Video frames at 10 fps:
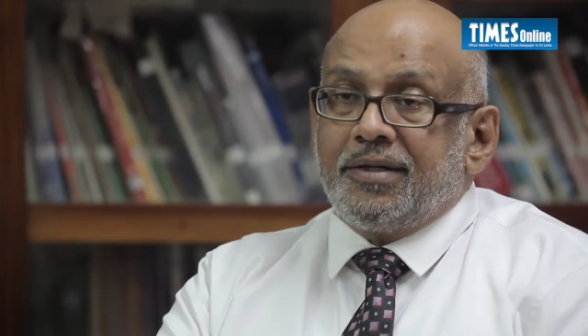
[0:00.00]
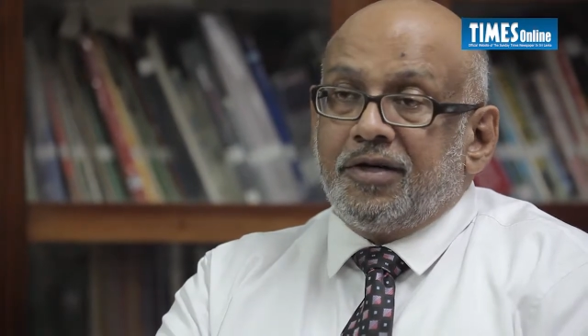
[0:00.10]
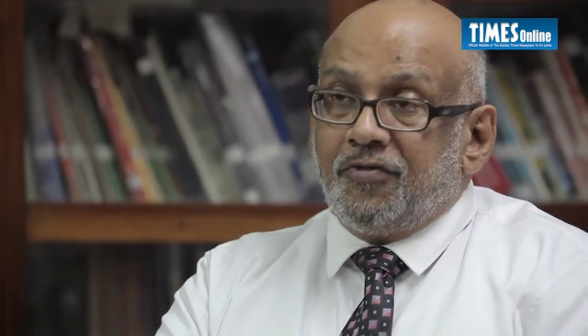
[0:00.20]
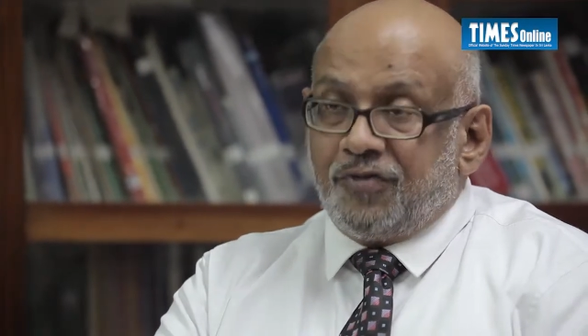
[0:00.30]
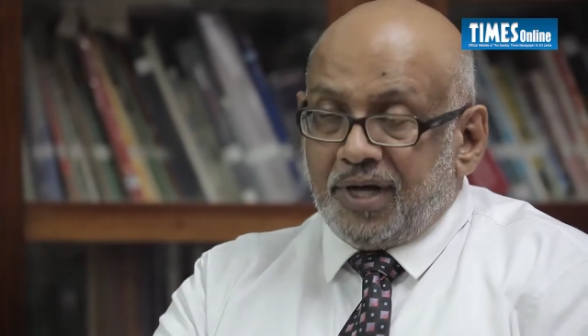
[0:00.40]

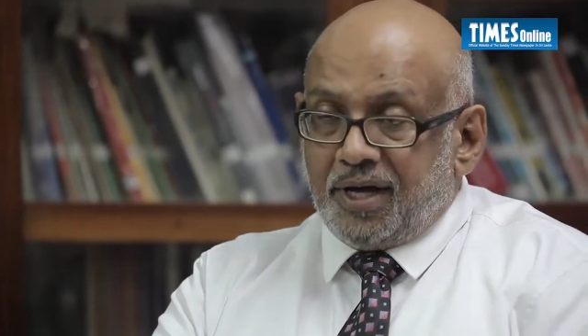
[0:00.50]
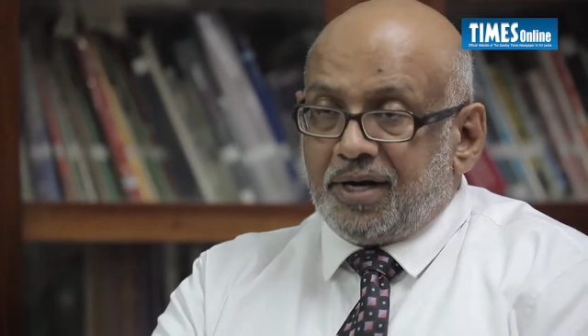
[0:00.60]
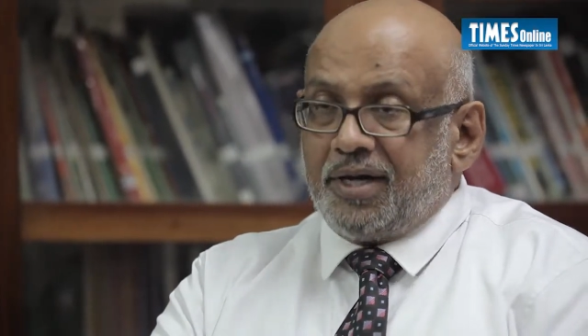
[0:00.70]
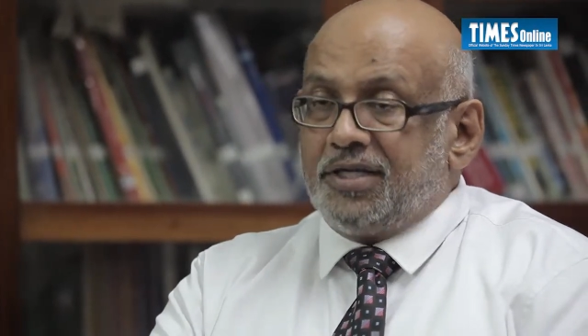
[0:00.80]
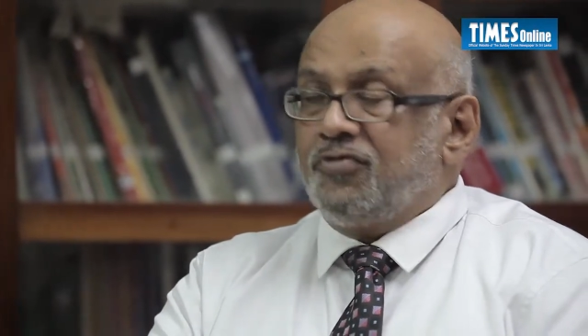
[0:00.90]
if there
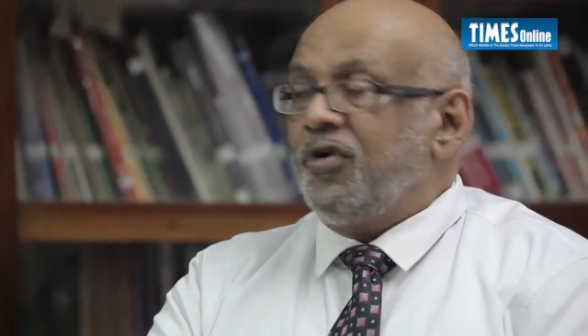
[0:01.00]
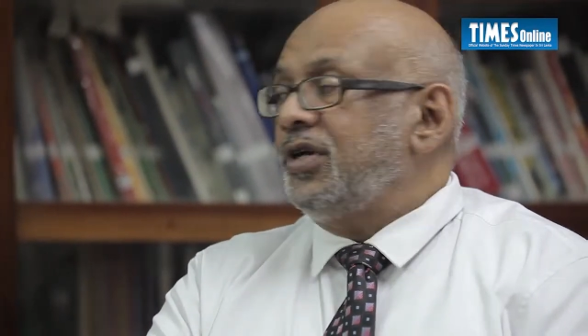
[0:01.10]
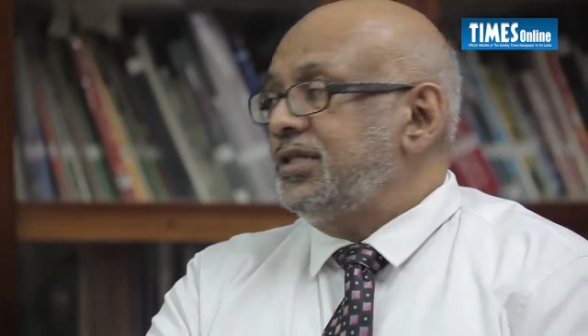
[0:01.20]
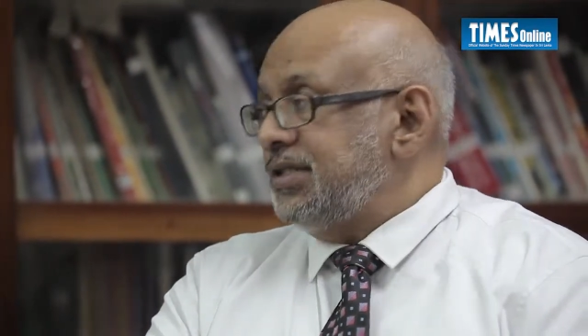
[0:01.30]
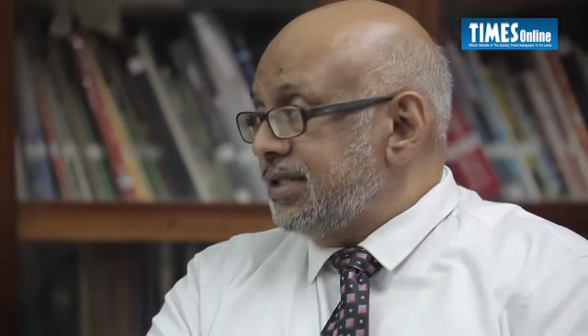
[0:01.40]
are any
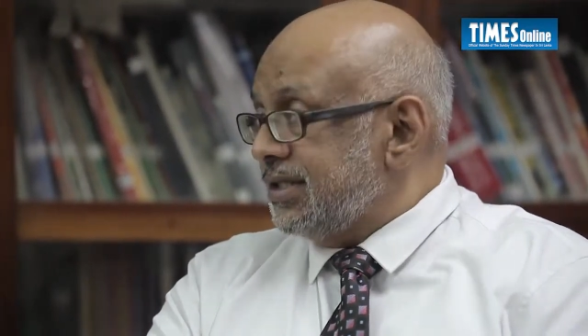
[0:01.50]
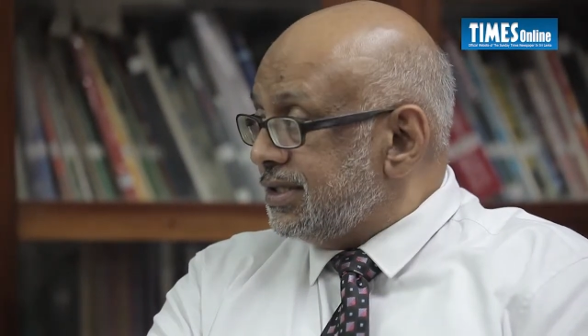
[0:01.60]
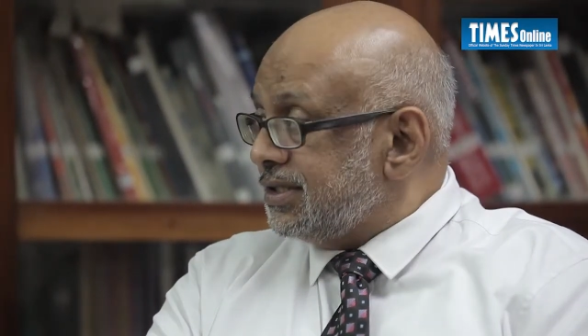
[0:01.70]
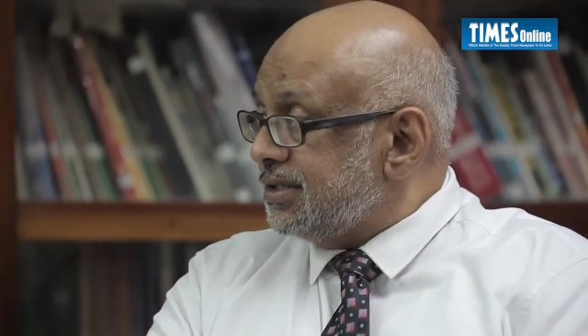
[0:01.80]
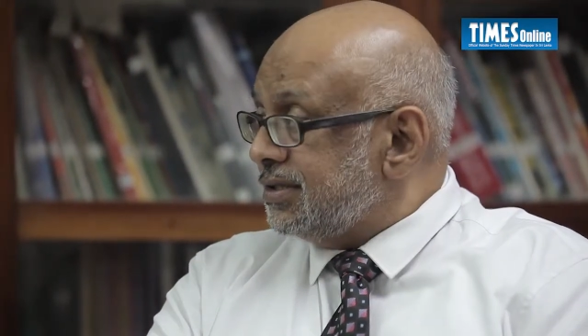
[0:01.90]

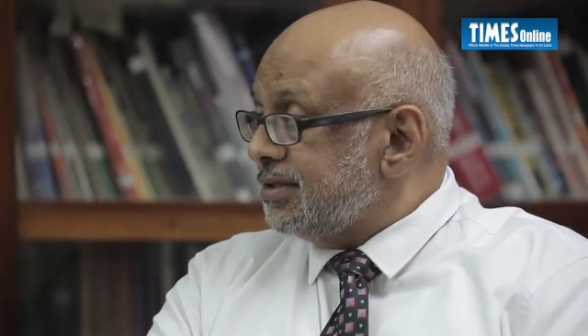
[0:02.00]
volunteers,